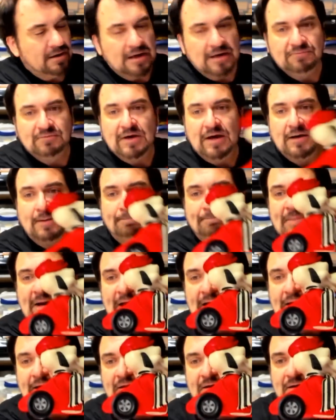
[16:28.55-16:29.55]
I've got a
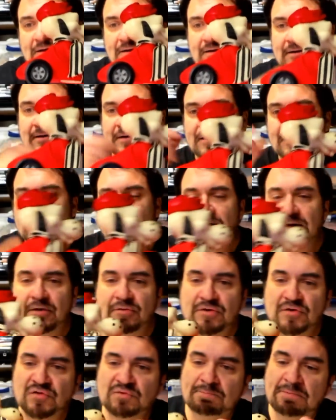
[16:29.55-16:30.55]
bank. Now
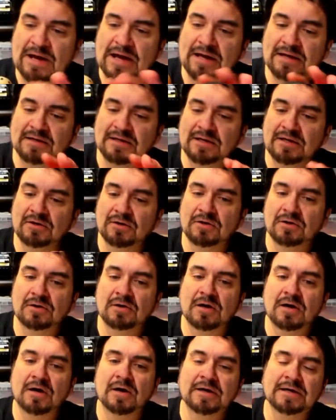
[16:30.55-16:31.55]
this bank here,
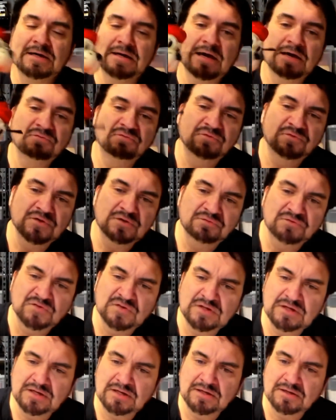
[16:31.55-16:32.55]
uh, he had
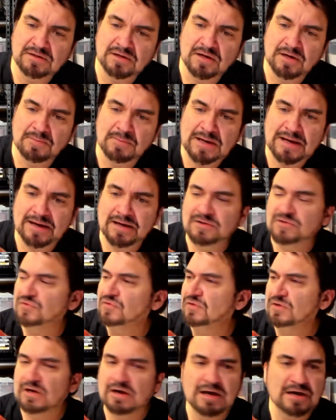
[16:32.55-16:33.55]
15. Um, I
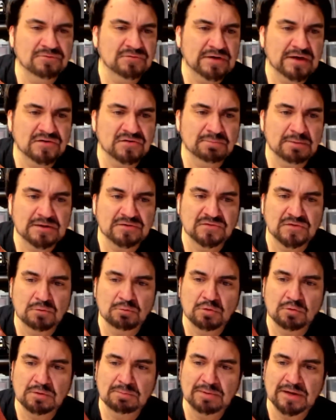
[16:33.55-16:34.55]
honestly, I'll have to ask my son
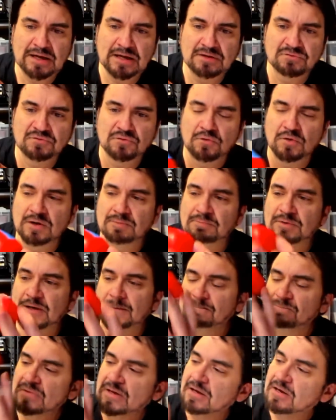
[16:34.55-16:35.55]
what we paid for it,
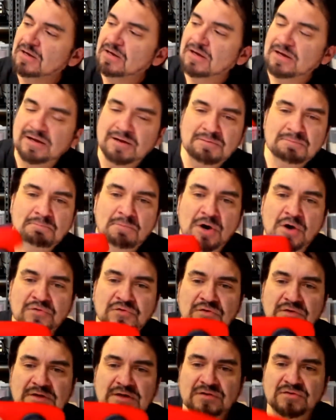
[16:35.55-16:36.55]
but
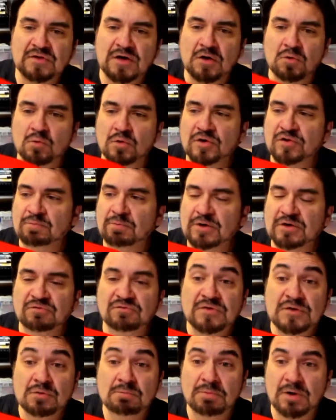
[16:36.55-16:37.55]
most of these aren't worth but a
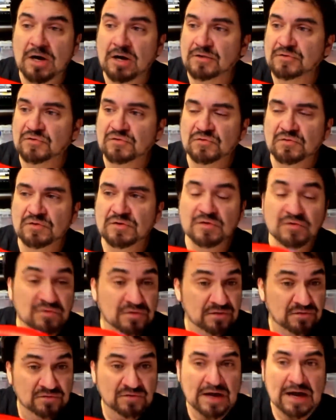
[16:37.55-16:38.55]
few bucks. This
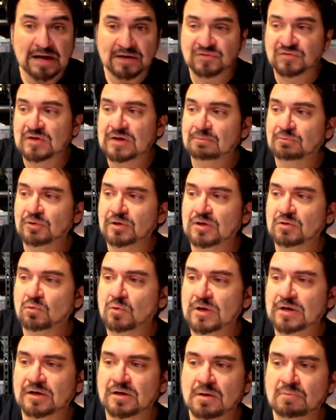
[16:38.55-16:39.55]
exact same looking
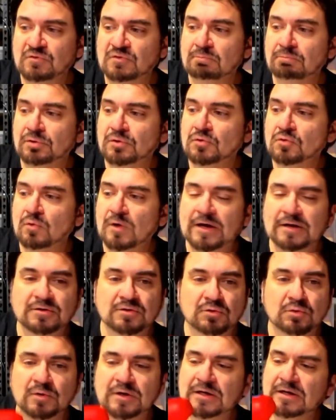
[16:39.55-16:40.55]
one, it comes in blue, red,
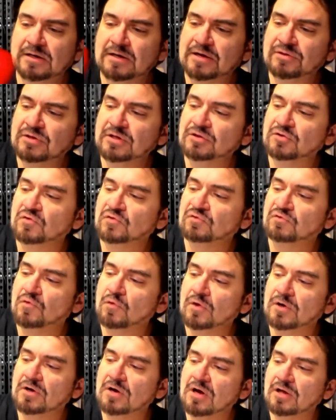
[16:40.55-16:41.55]
green. I think there's
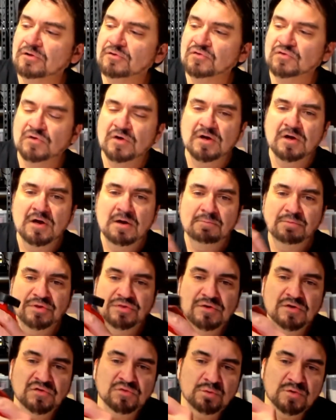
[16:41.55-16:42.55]
four colors,
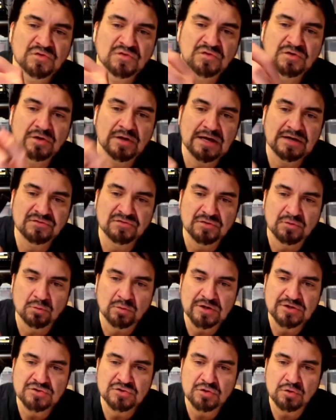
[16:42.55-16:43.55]
but this one still has the
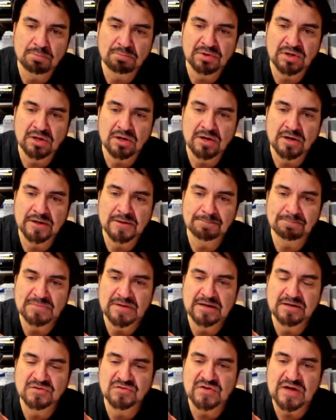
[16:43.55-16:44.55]
original plug
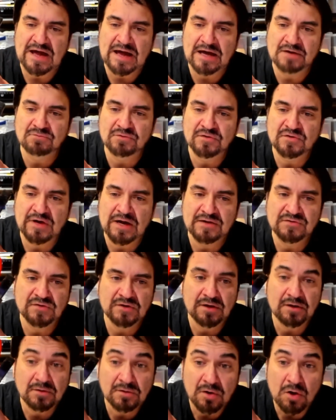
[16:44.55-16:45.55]
and it's
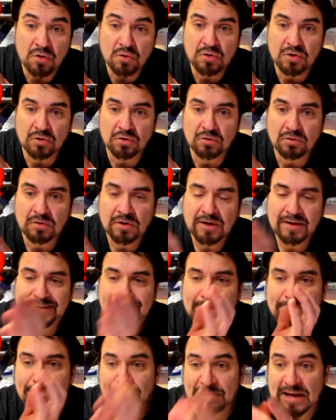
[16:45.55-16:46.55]
advertising a local
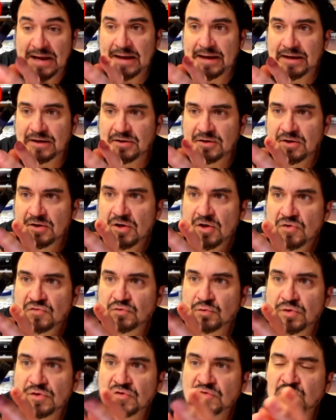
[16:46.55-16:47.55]
bank.
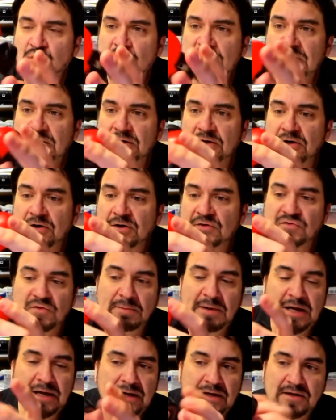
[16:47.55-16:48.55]
So this one here, it's a
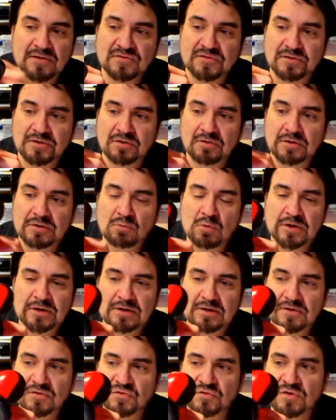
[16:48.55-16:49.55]
bank. It's literally what
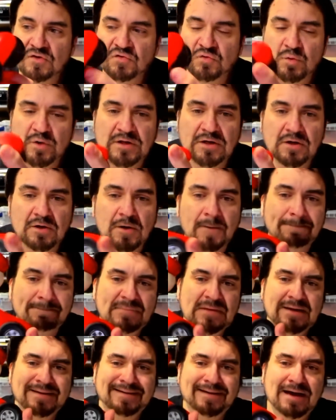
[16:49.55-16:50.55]
it is. This one here,
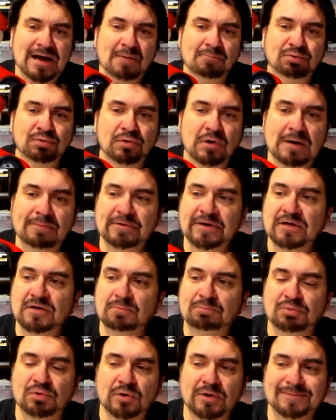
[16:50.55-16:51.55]
I'm probably going to
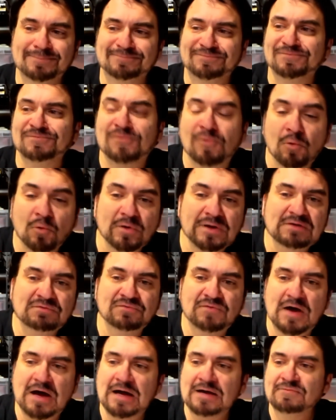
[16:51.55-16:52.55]
put
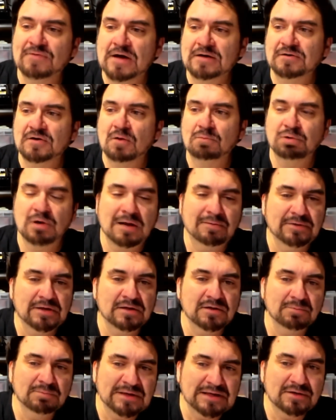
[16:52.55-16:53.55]
45 on it. I'll probably
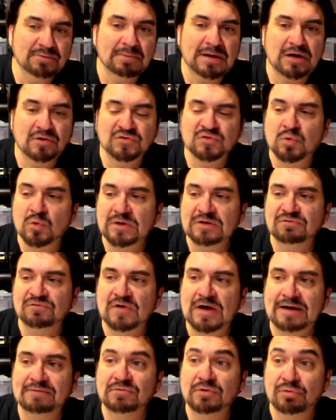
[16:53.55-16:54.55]
end up getting about
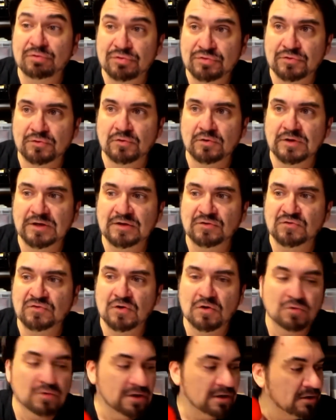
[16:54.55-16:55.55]
25 to 30.
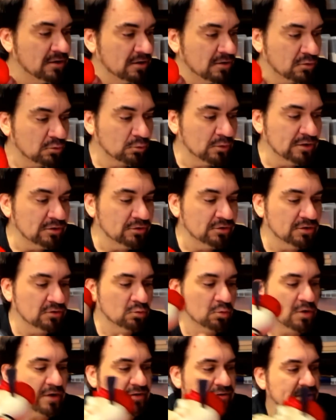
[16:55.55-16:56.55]
So real
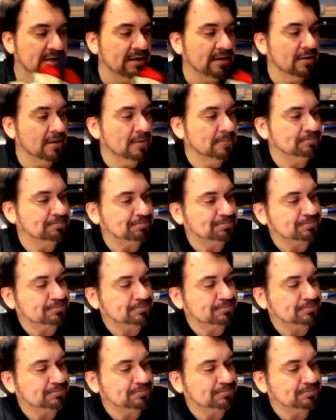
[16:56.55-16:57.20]
good one there.